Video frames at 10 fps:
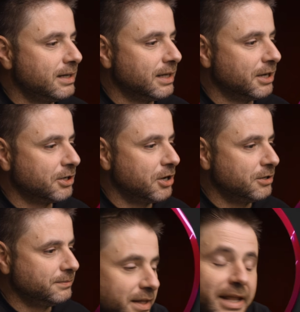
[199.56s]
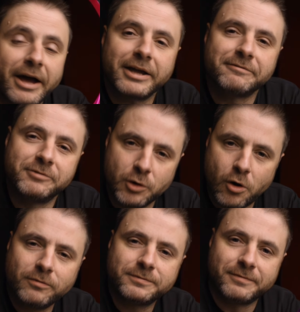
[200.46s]
let it go. Now, if
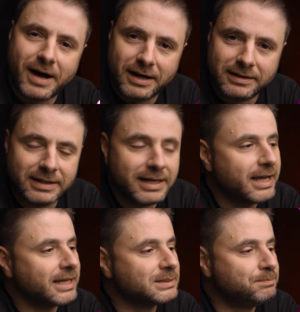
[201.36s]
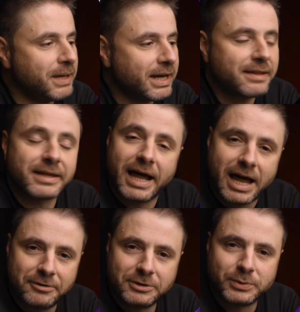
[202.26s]
your file is bigger than
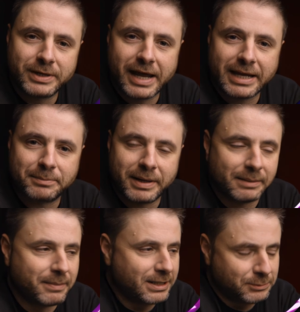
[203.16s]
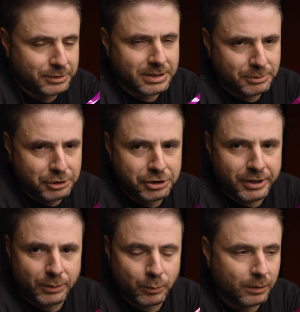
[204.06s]
128 megabytes, which I'm
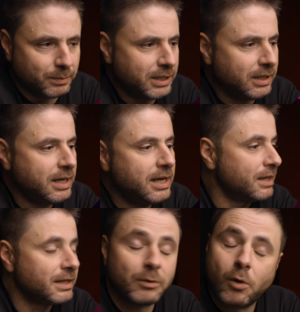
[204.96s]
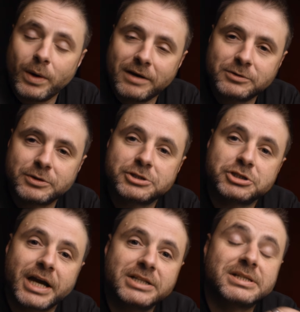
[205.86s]
sure it will be, then all we have to do is
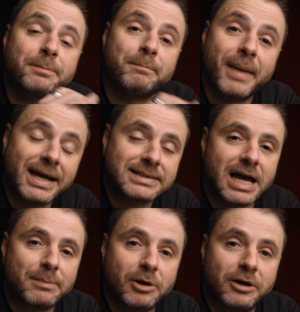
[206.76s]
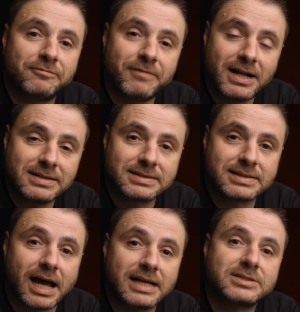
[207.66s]
change the max upload file
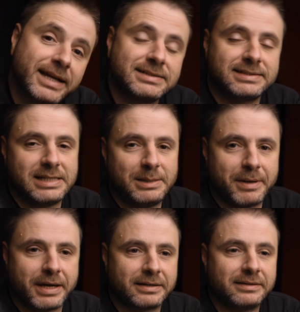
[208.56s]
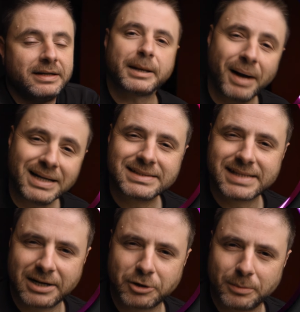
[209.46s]
size in cPanel. It might
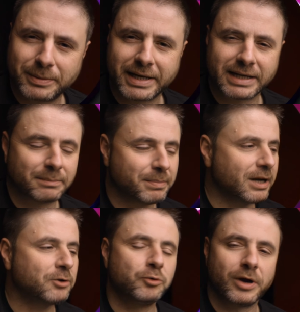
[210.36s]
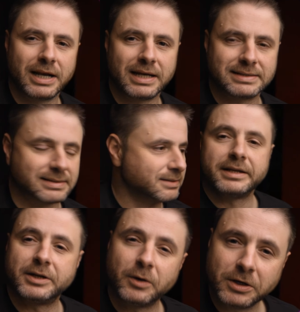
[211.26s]
sound complicated, but it really isn't.
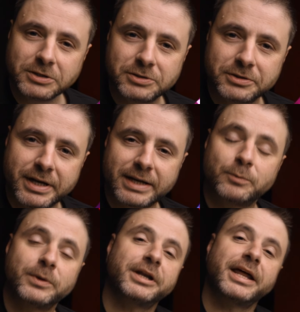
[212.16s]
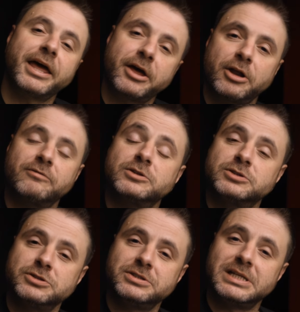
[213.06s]
And in order to do that, we're going to head over
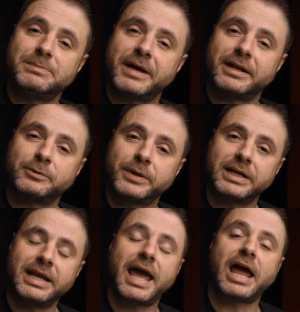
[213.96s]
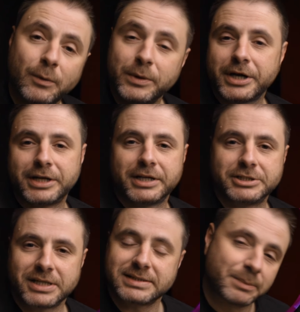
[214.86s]
to cPanel quickly, and we're going to
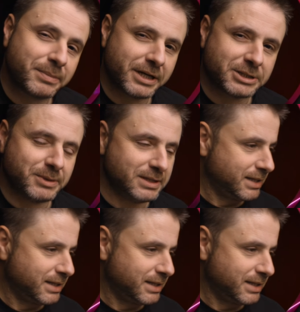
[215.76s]
adjust our PHP